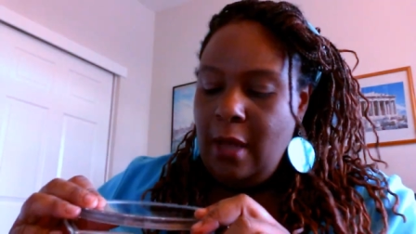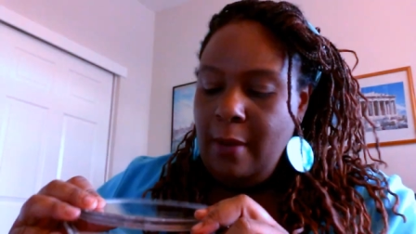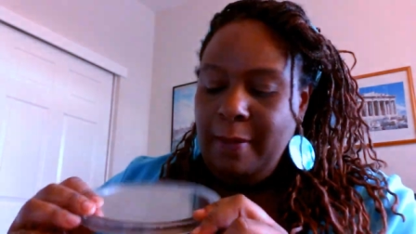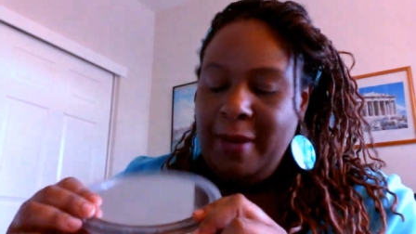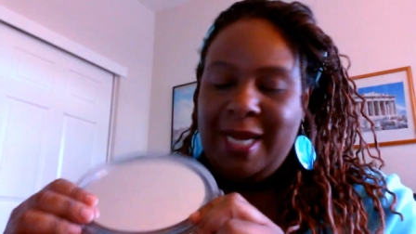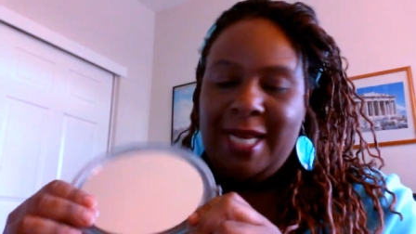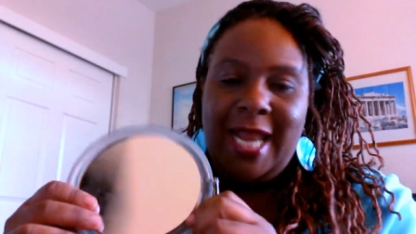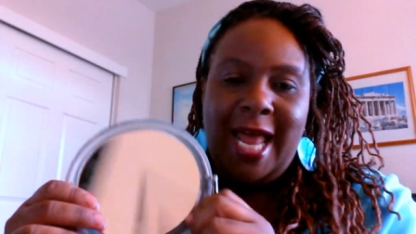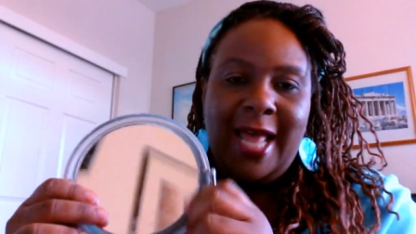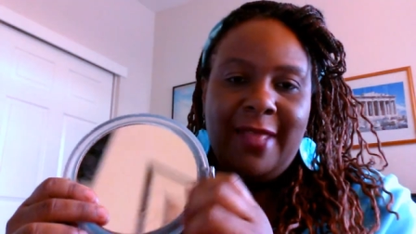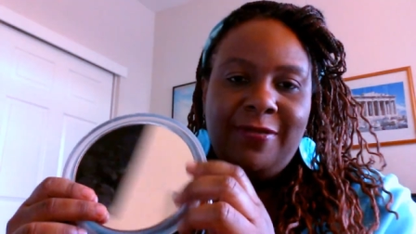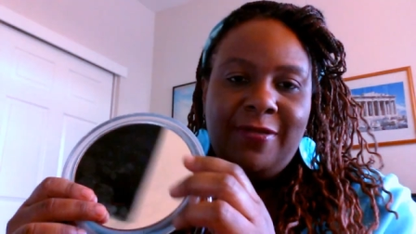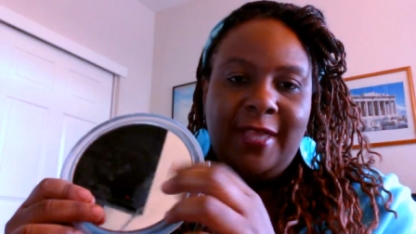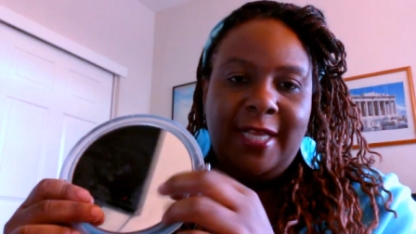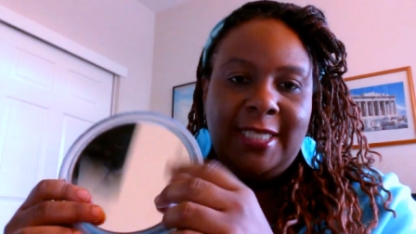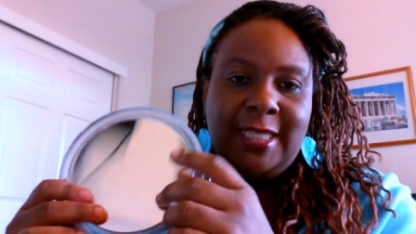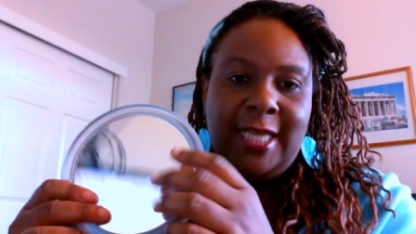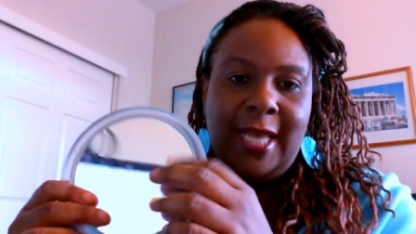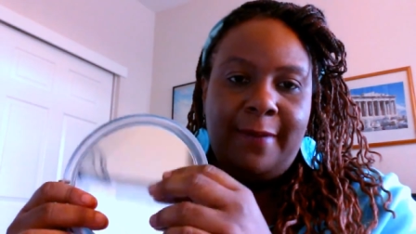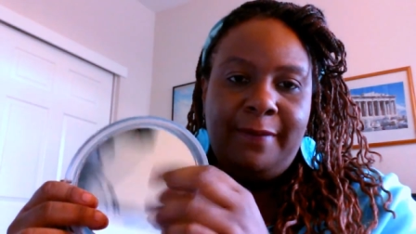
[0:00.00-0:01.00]
but not
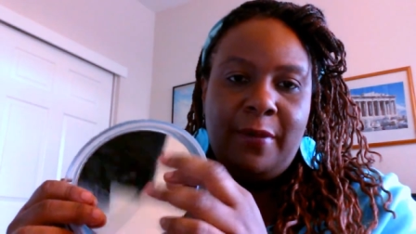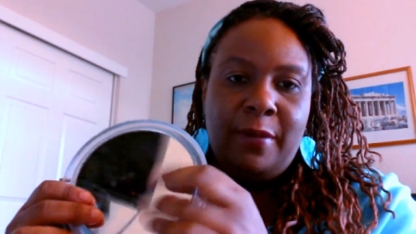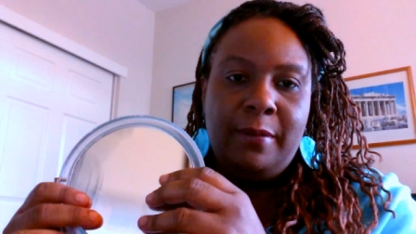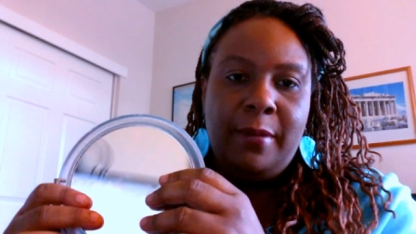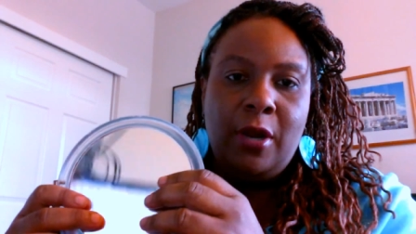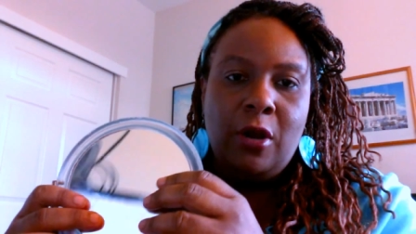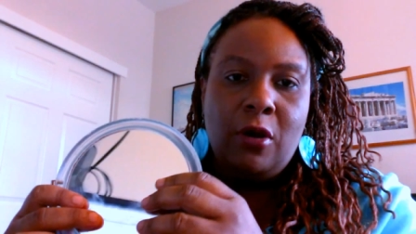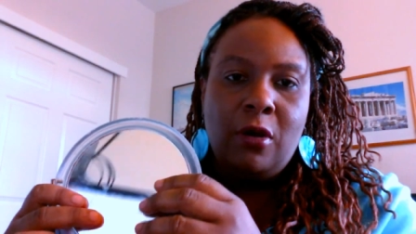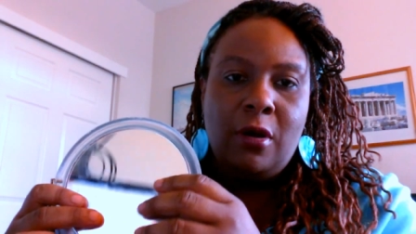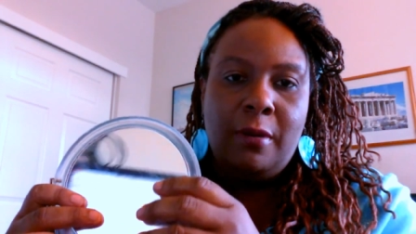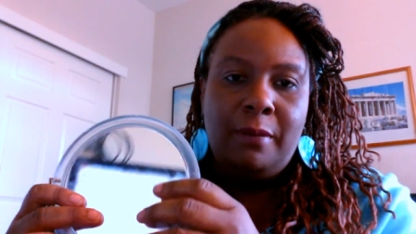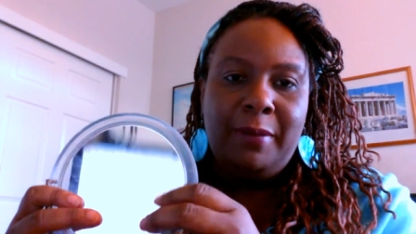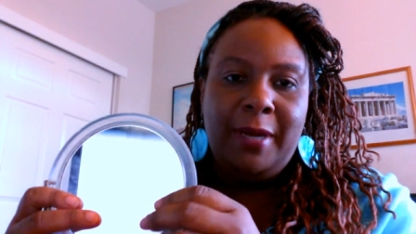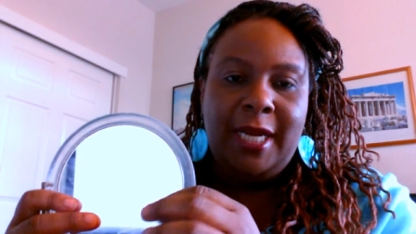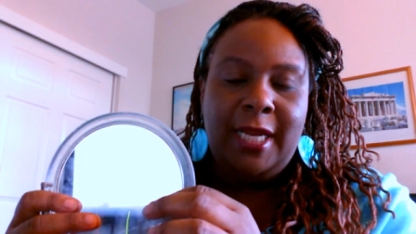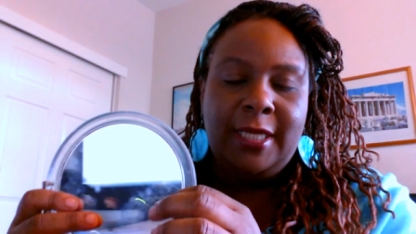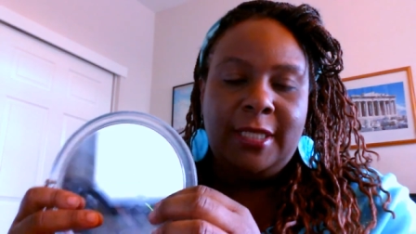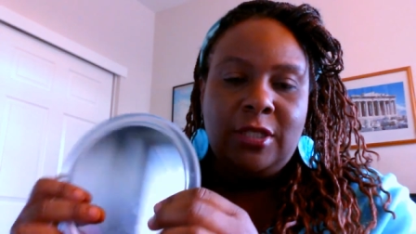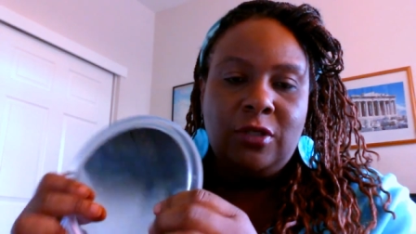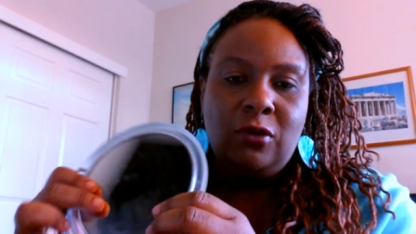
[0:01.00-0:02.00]
this type of mirror, but
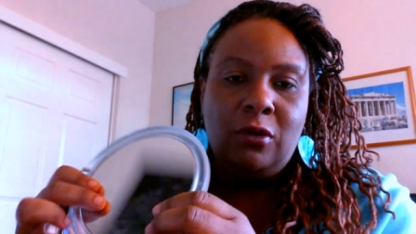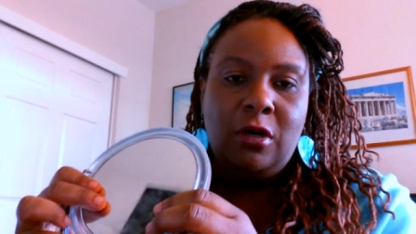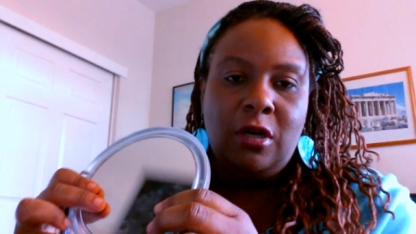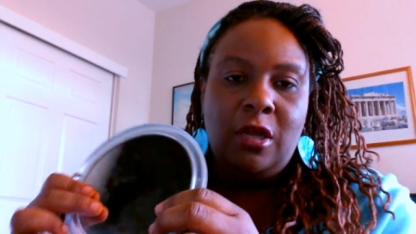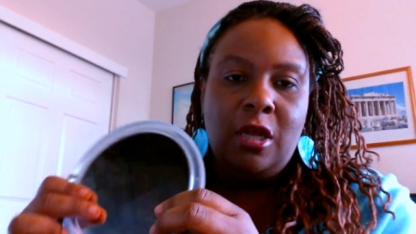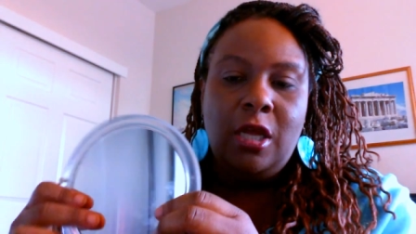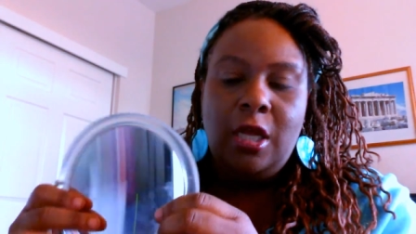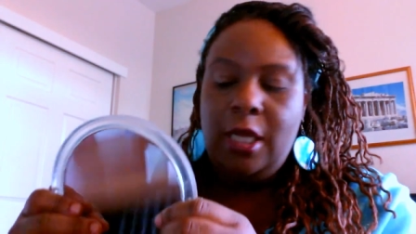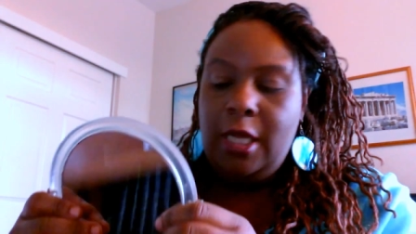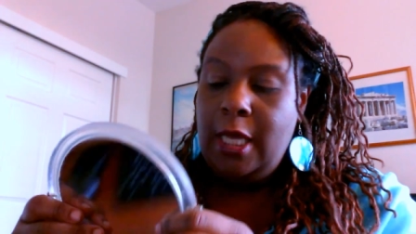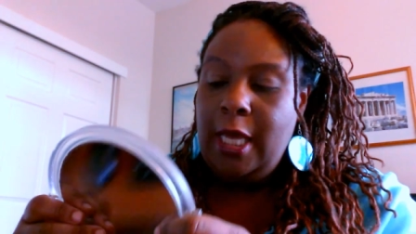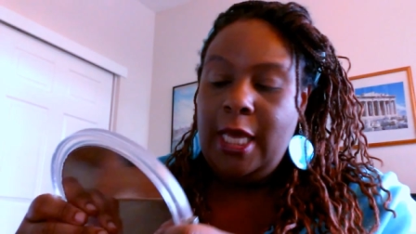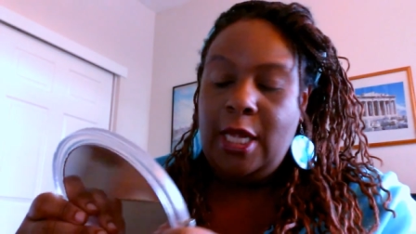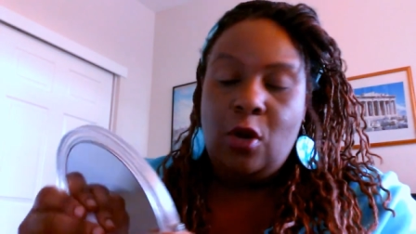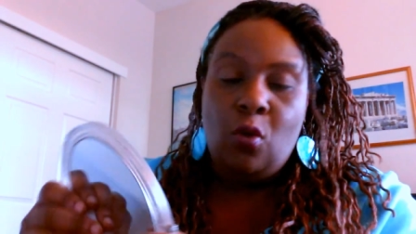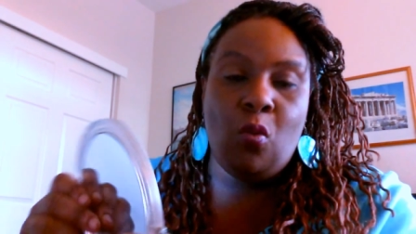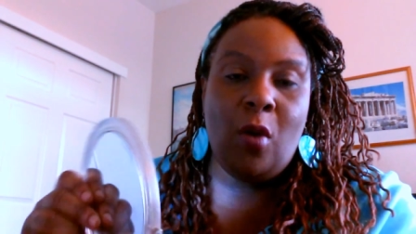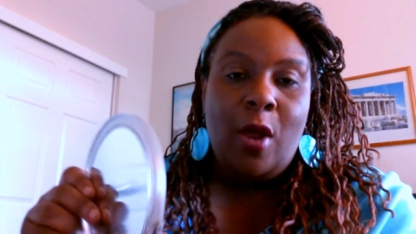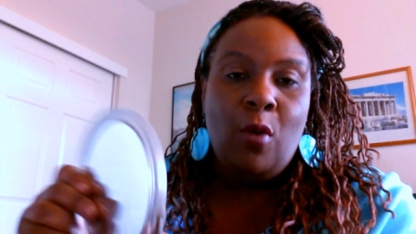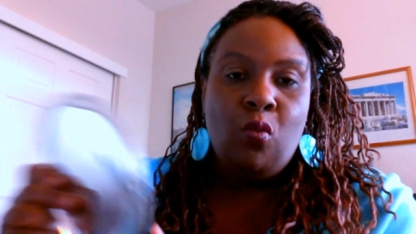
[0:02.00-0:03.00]
it sort of in
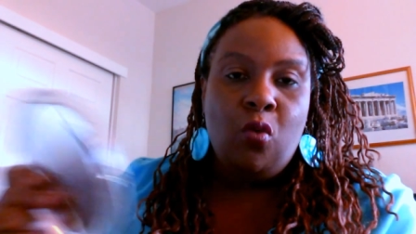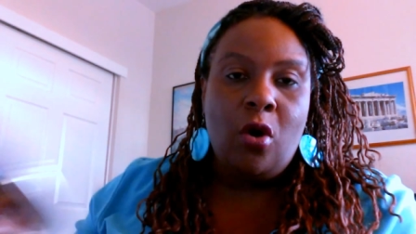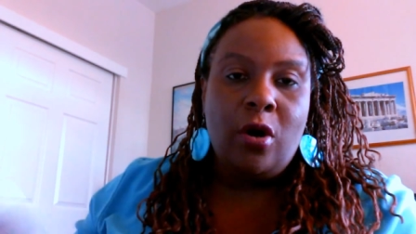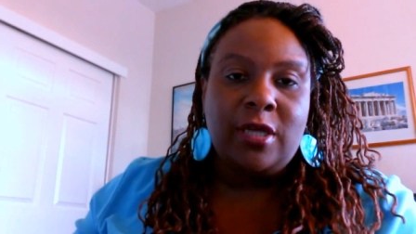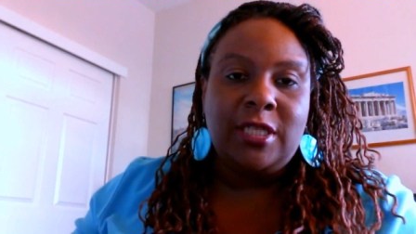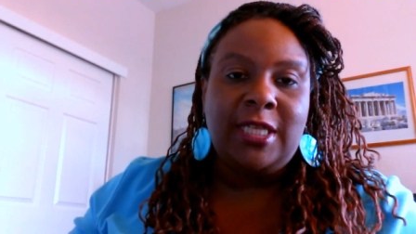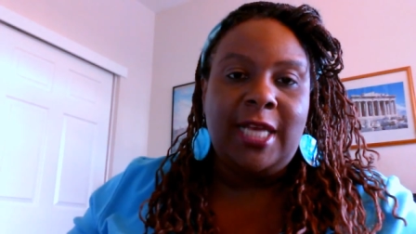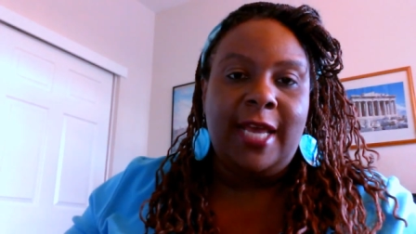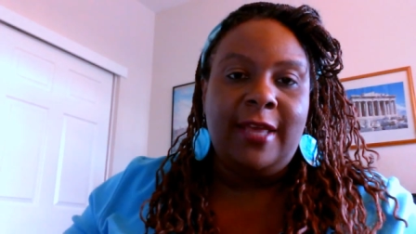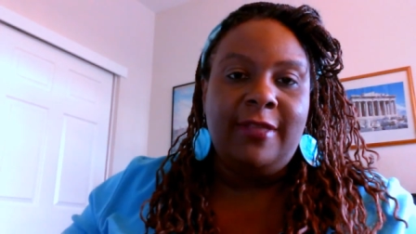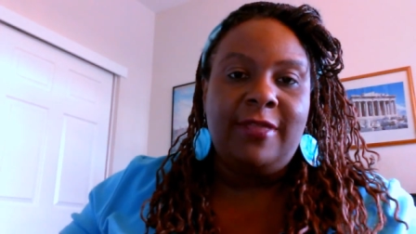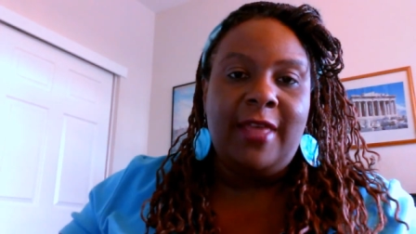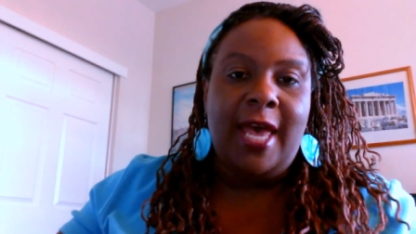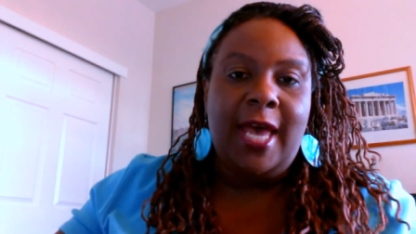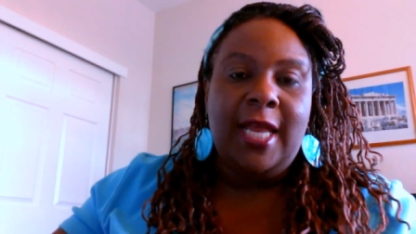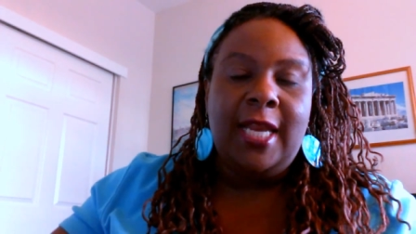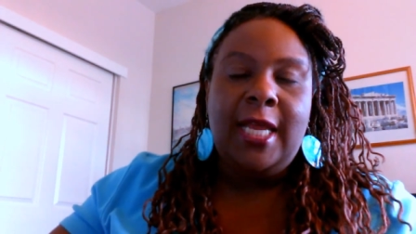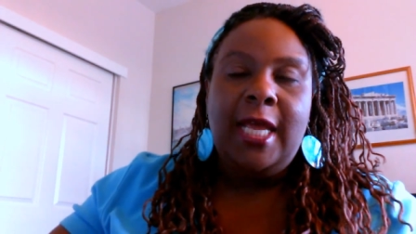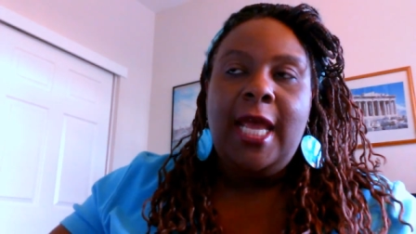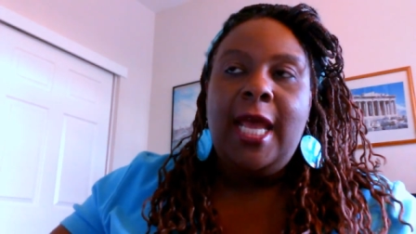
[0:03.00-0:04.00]
a way works like
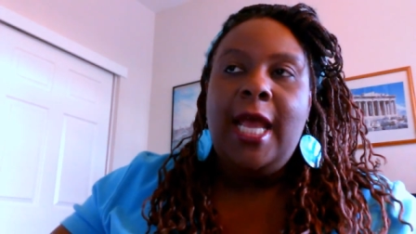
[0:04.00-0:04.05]
that.